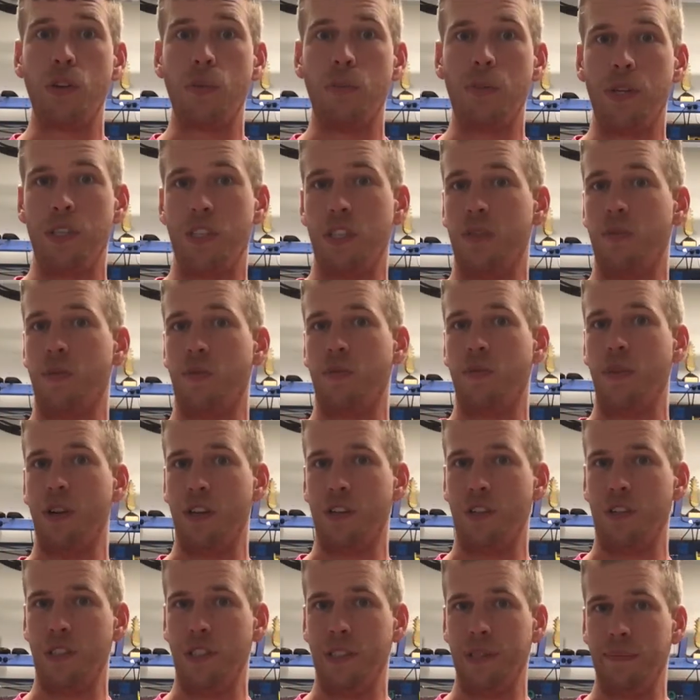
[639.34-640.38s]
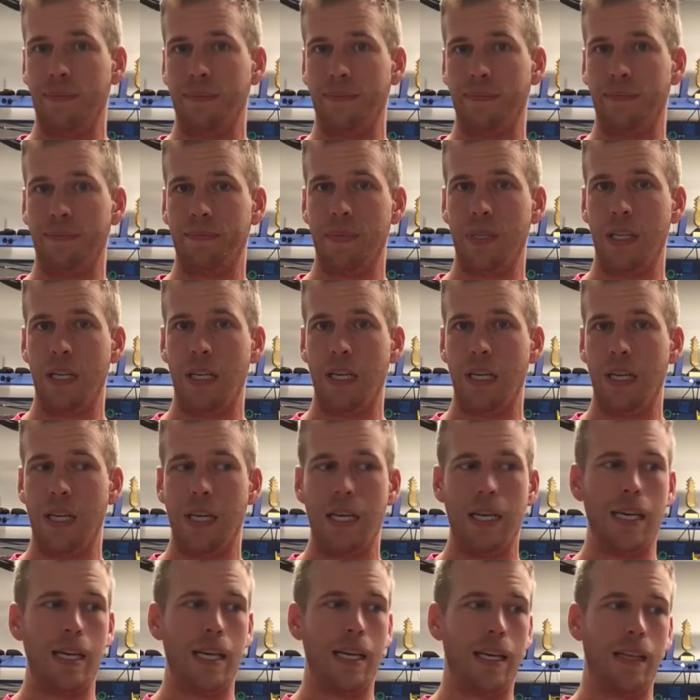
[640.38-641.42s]
your business professionally.
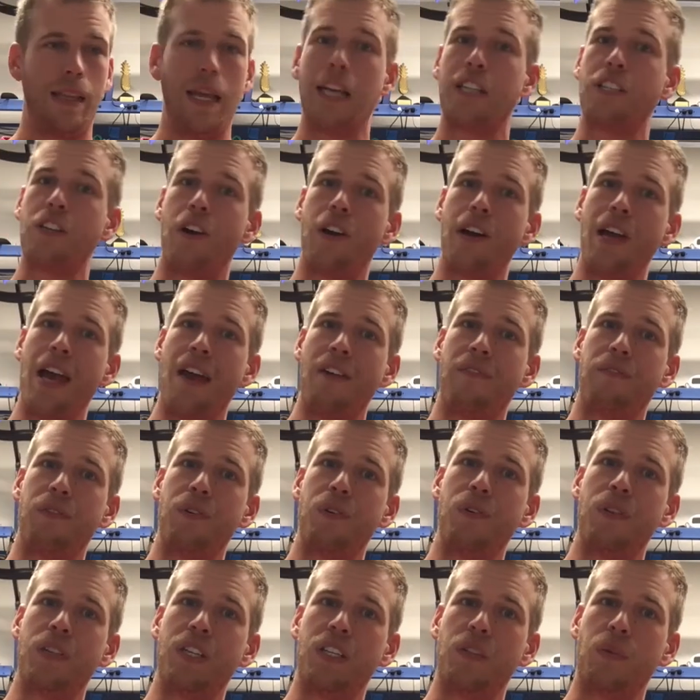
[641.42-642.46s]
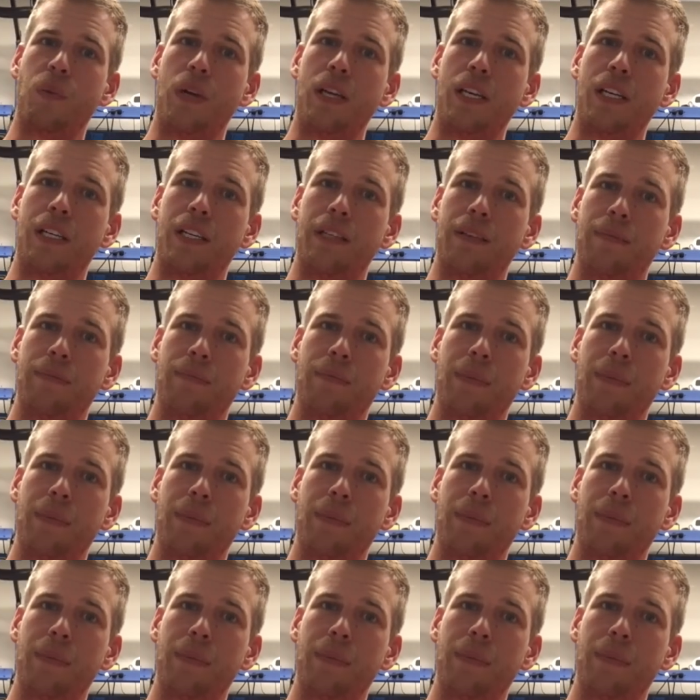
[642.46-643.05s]
That's all I have for you this week.